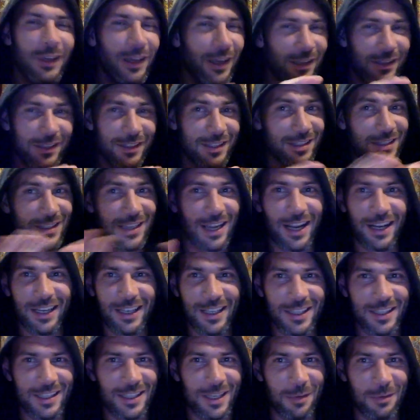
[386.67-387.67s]

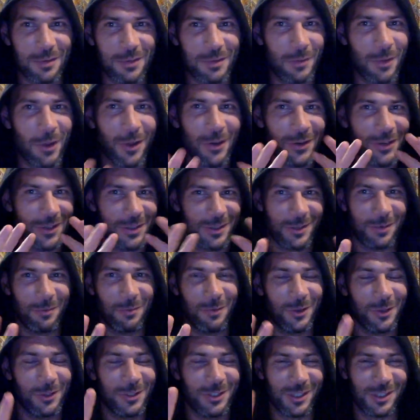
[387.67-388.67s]
Exactly the same with smoking. So I'm
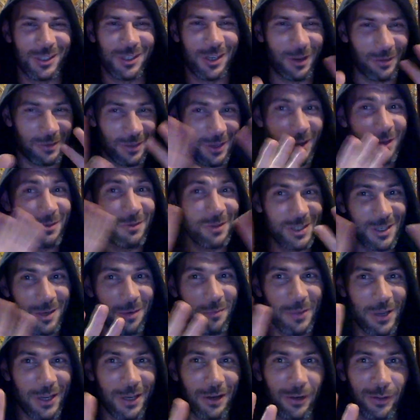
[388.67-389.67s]
not just, the only reason I'm
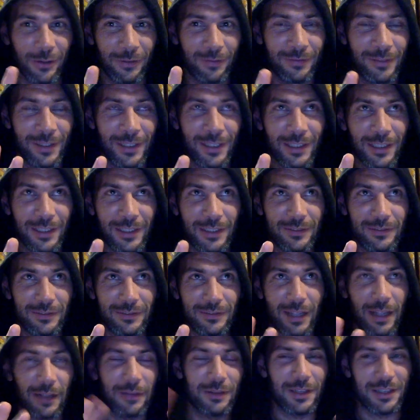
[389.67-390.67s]
picking on,
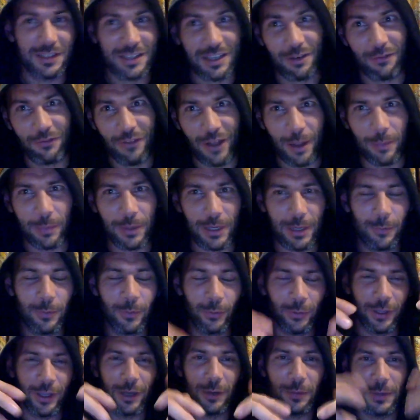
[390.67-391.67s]
say, fat
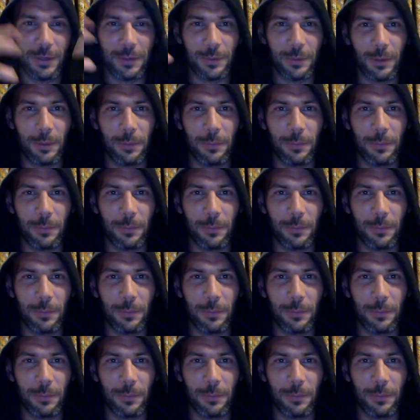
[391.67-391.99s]
people, the only